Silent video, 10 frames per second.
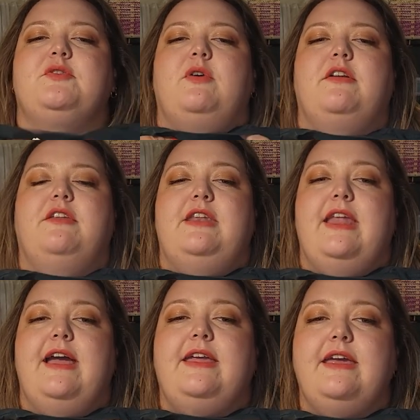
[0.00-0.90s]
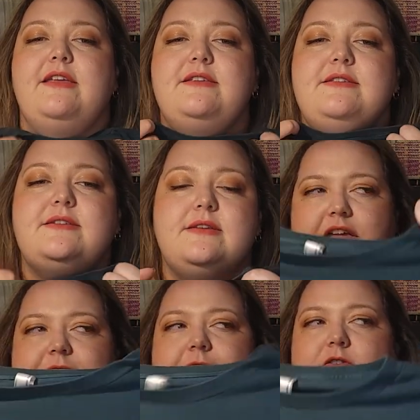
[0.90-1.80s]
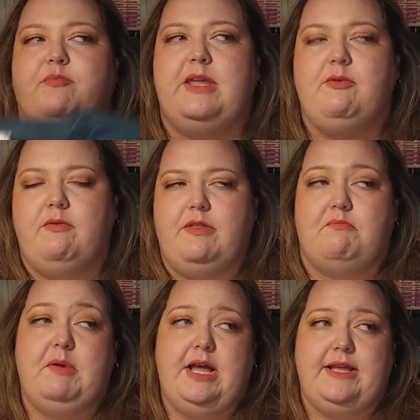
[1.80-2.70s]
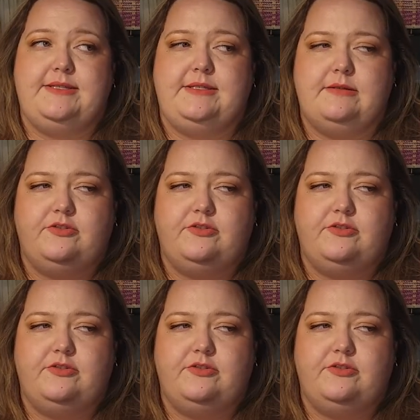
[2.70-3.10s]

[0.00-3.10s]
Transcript: to where the neck is, and for people with a bust,